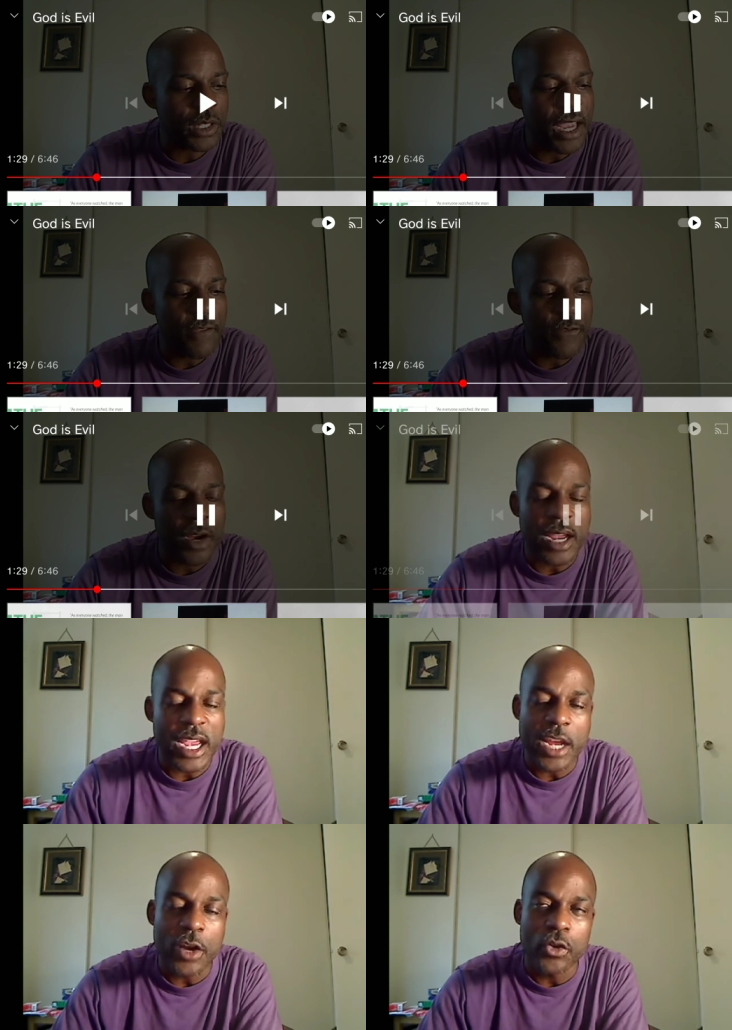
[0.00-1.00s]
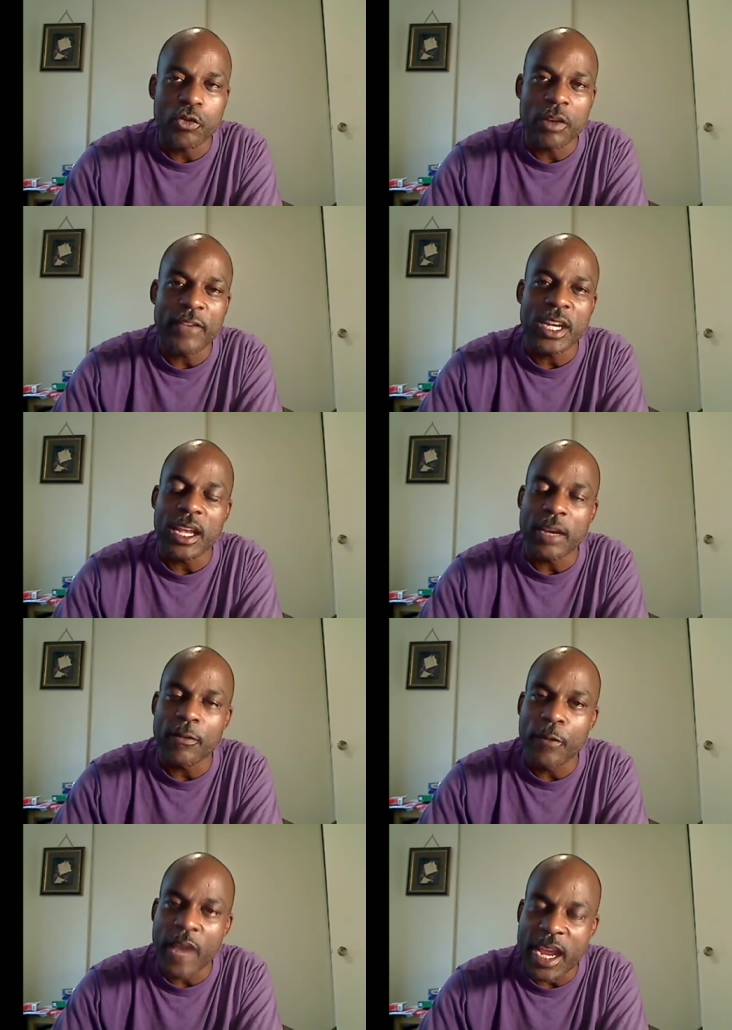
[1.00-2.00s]
Being very ego driven
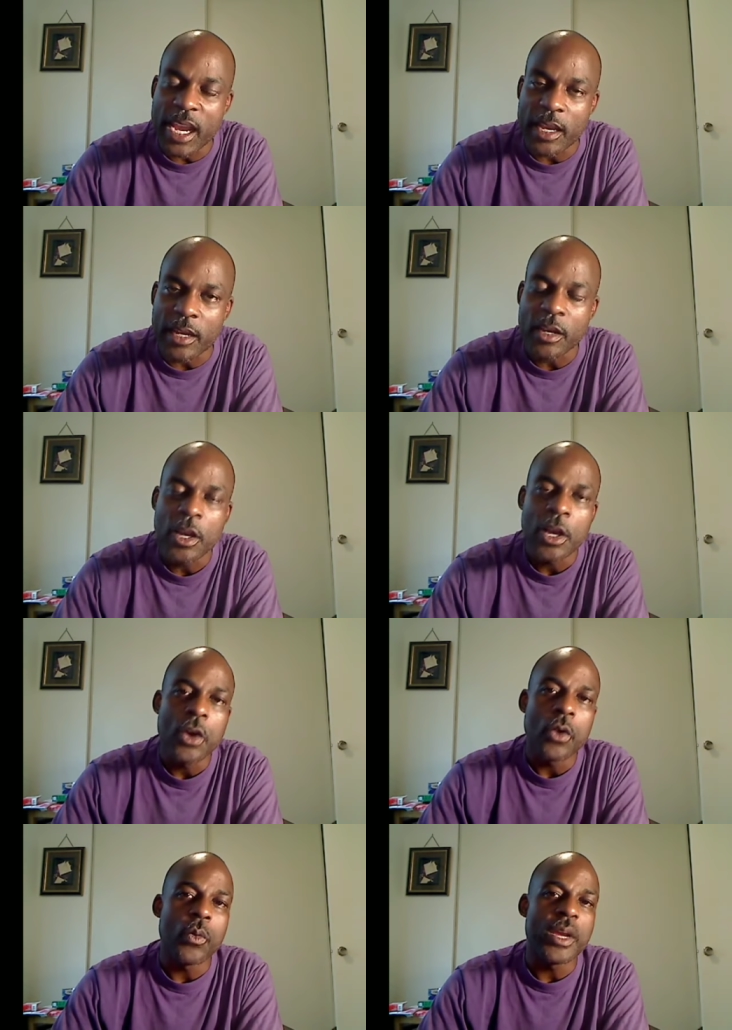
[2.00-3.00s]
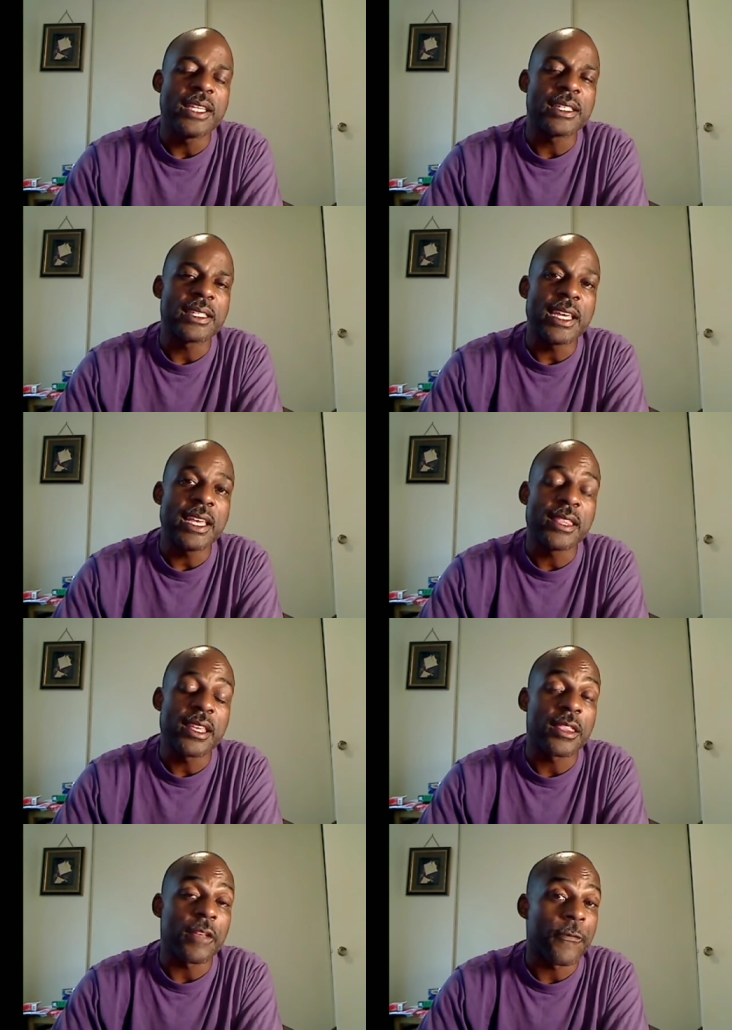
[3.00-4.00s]
and vain, we see that